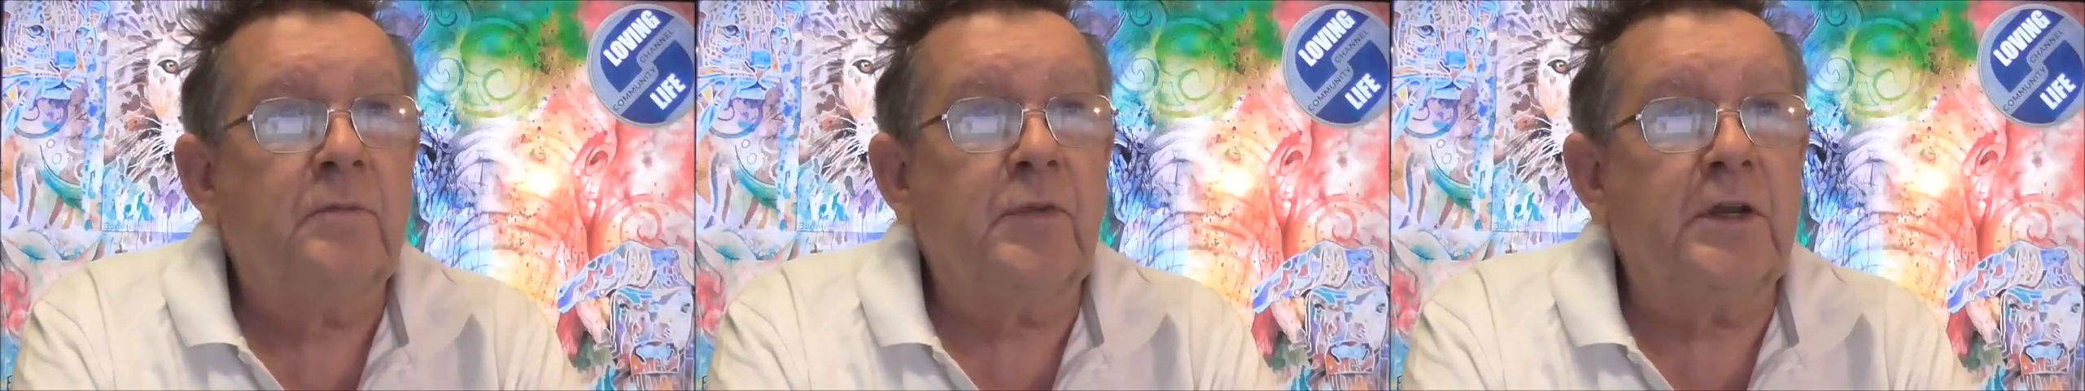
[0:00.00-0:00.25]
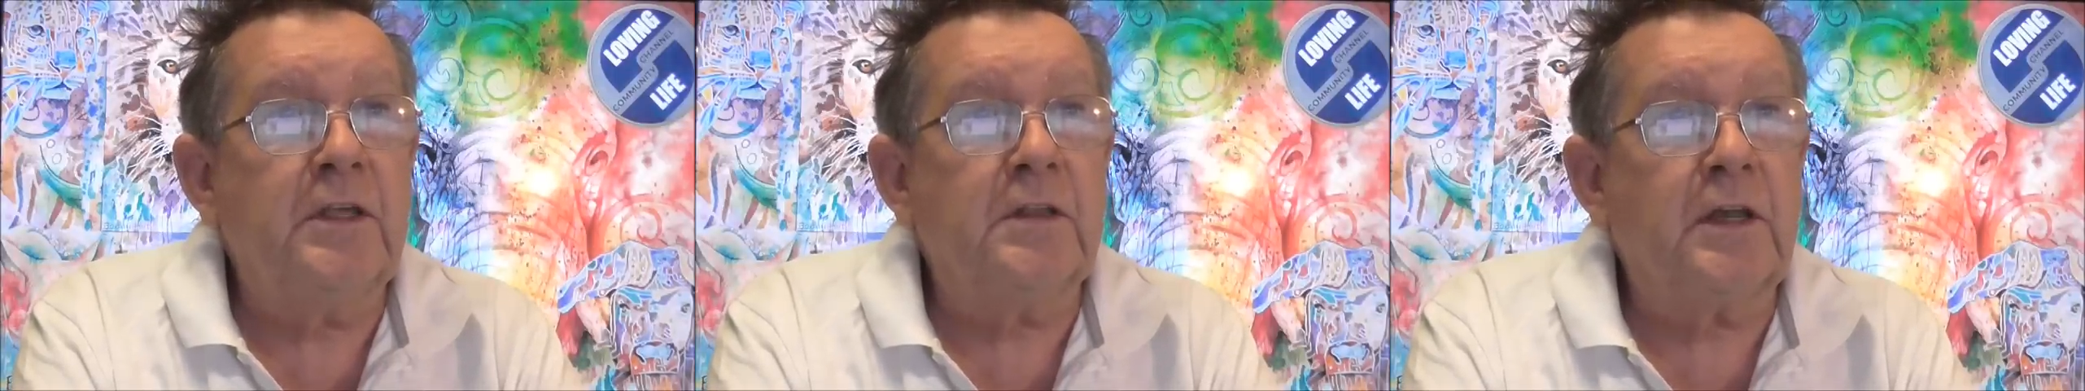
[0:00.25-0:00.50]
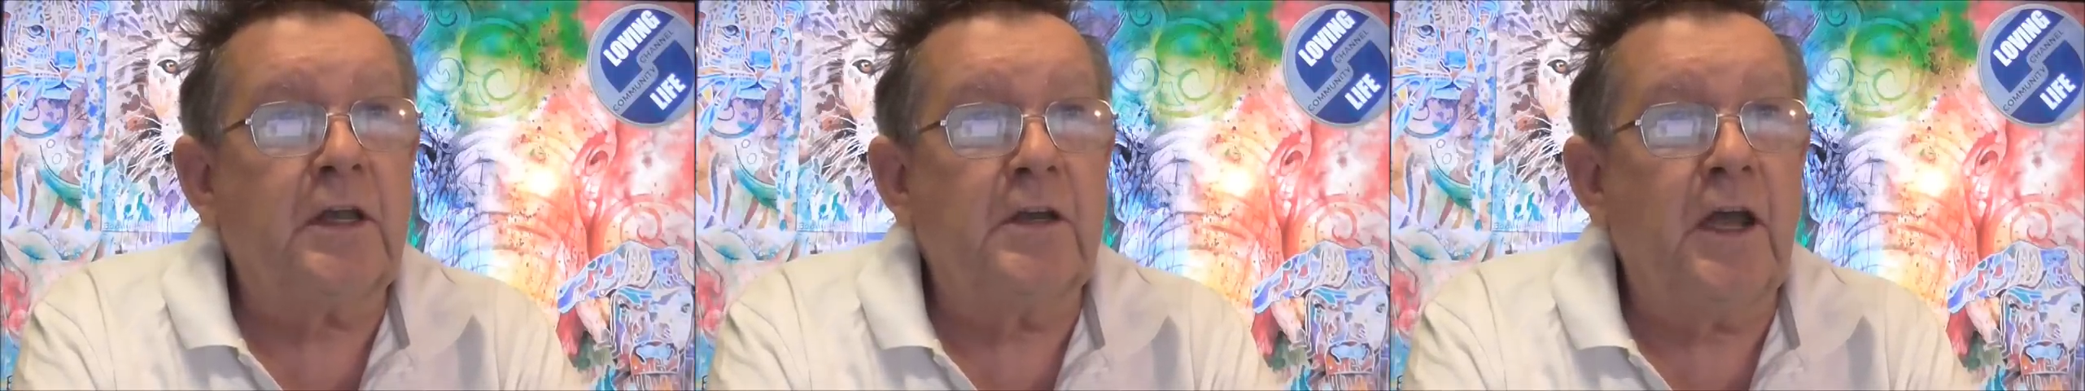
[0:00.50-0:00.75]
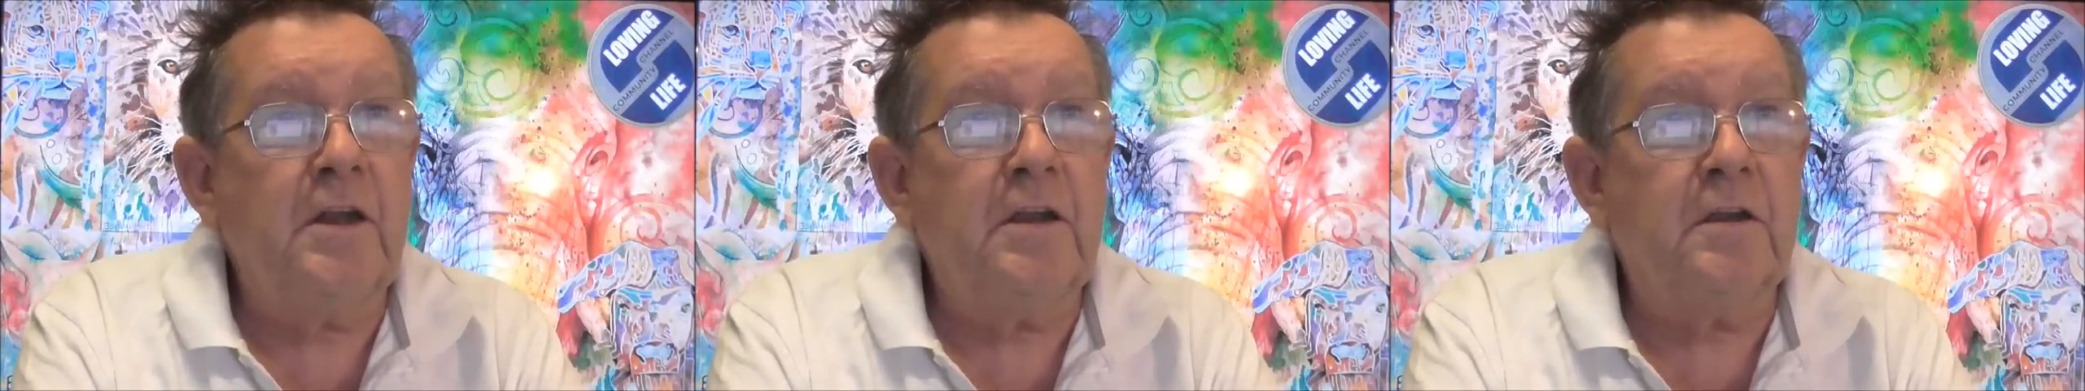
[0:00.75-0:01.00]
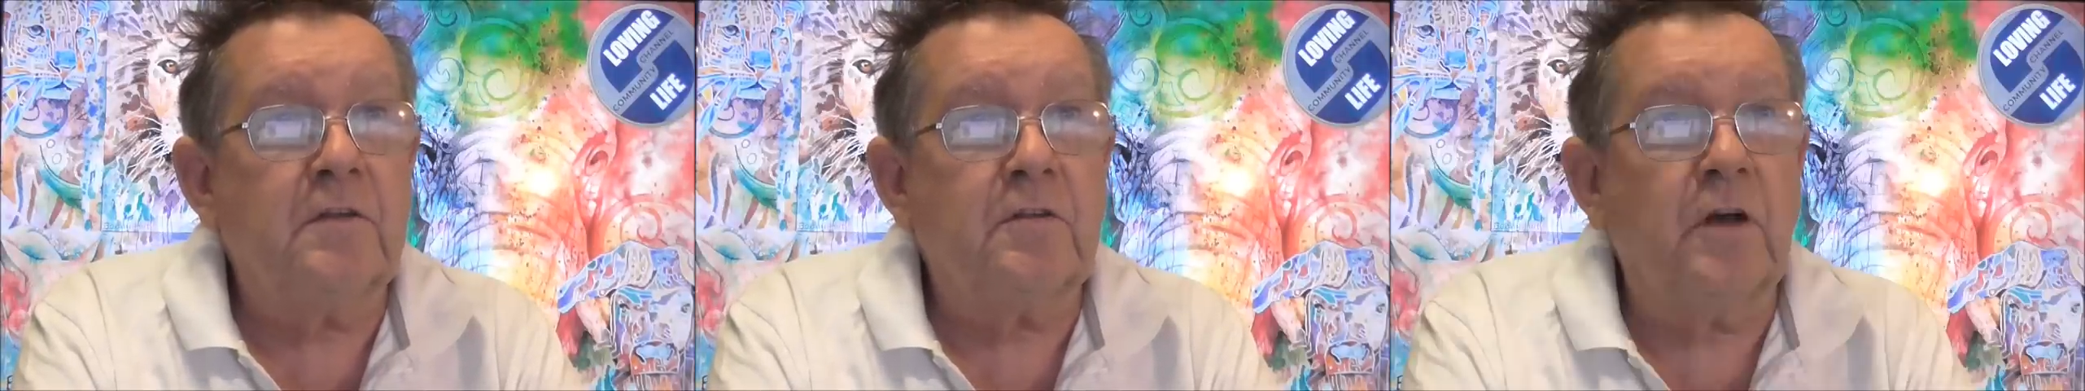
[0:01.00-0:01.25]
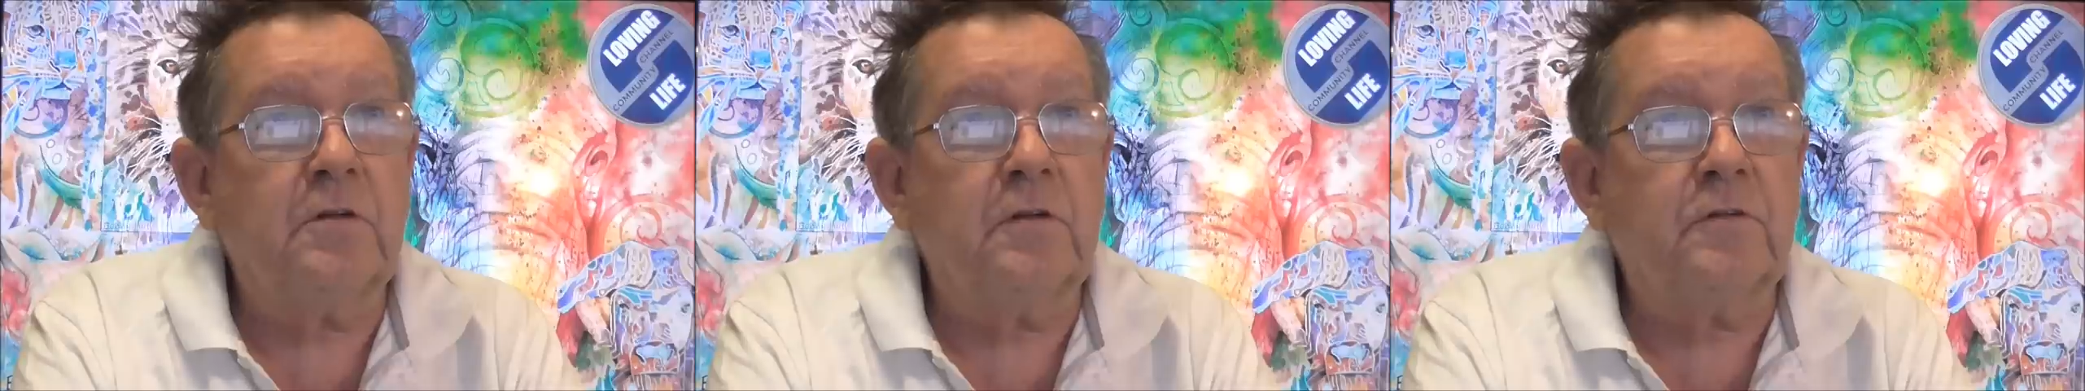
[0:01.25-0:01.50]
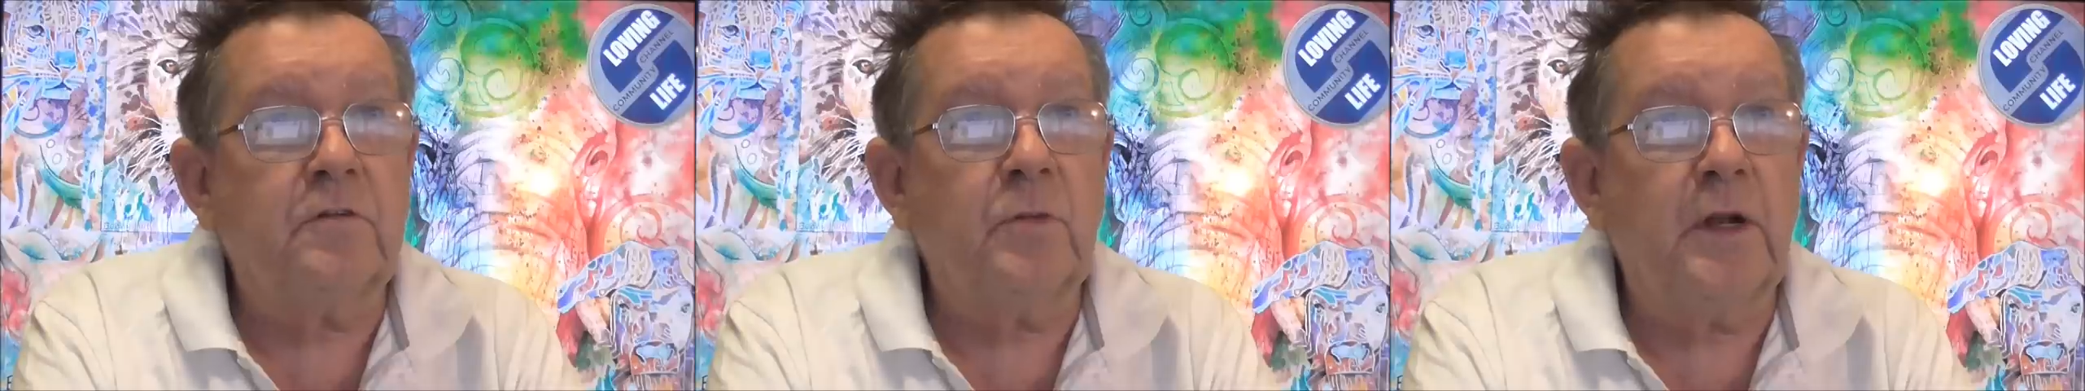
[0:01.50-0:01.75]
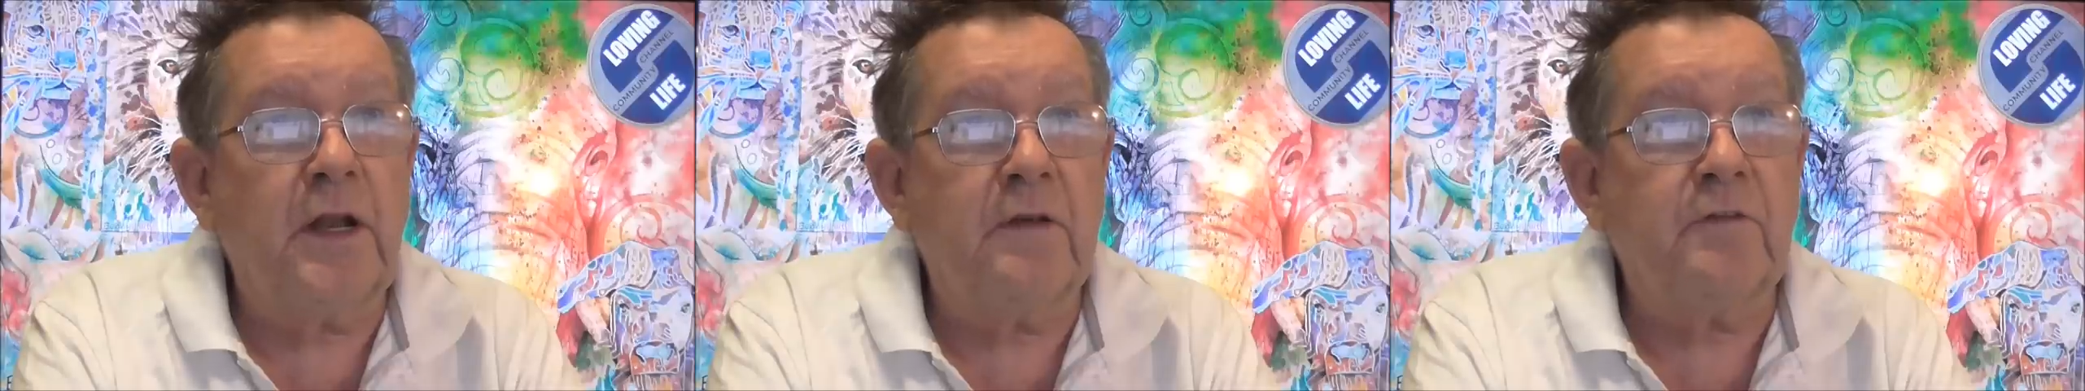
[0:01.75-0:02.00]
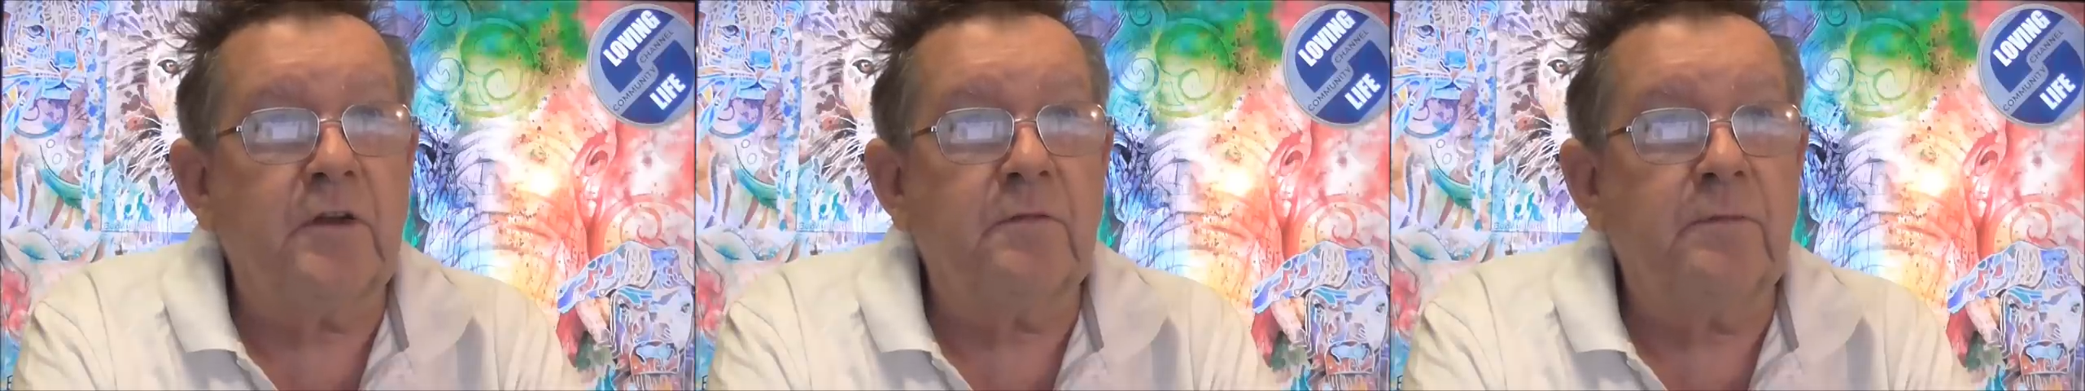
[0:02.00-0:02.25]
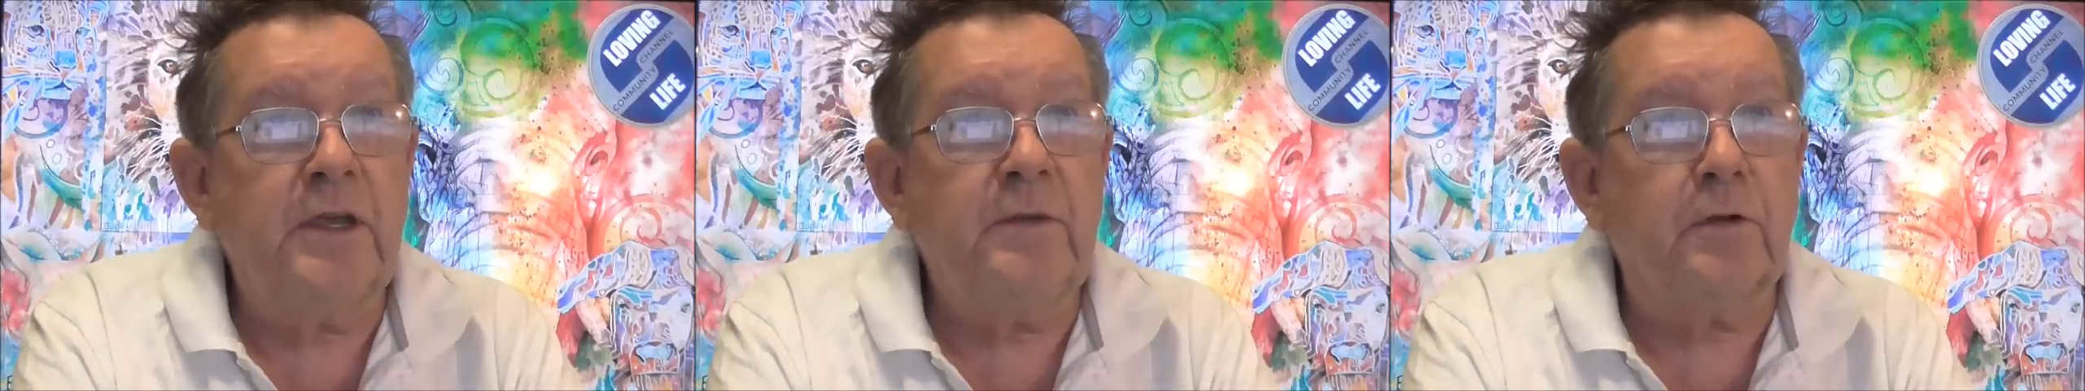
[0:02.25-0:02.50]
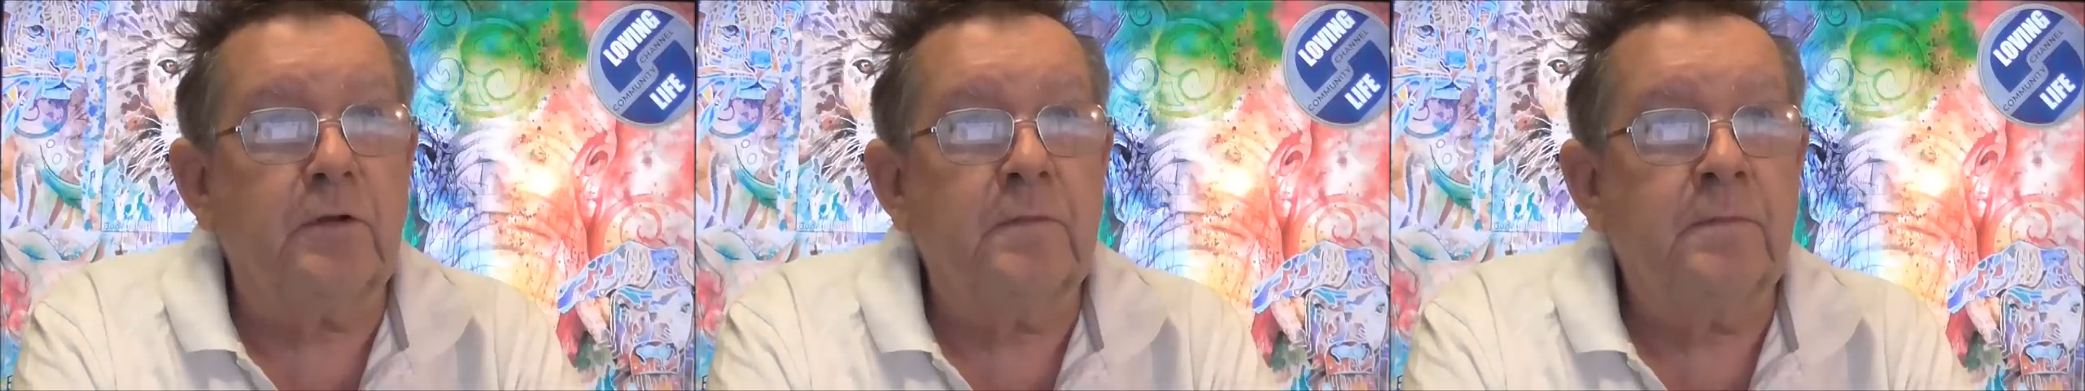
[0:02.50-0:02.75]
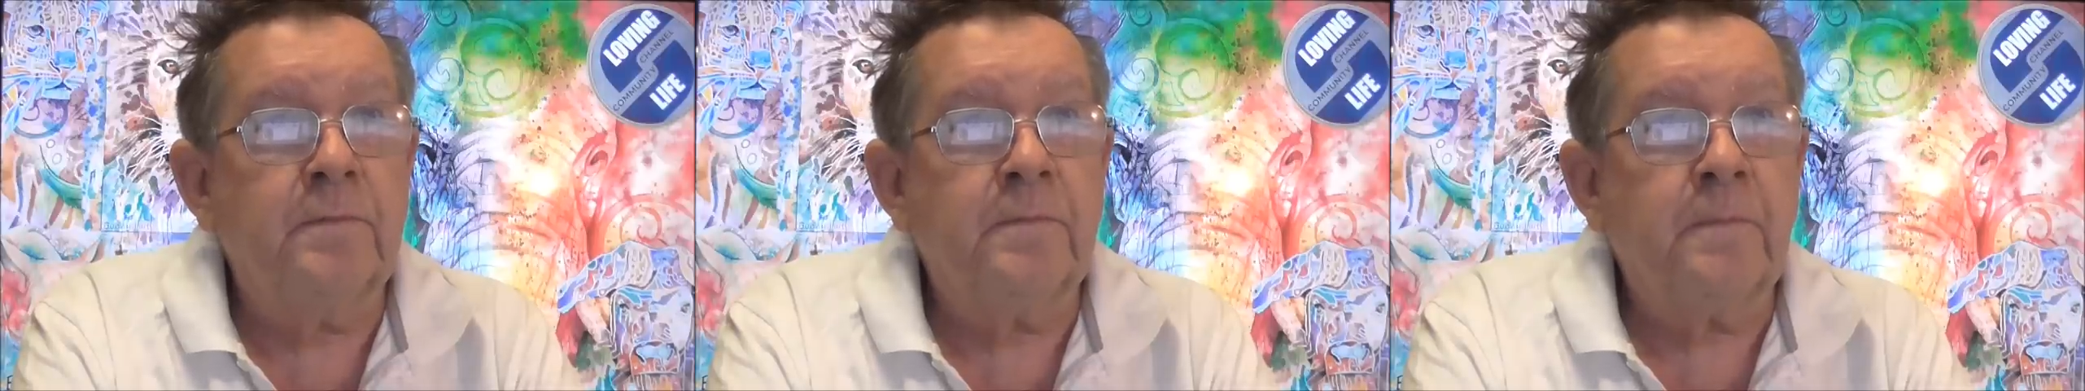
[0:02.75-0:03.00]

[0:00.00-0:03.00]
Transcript: bringing the Canadian total to 11 people.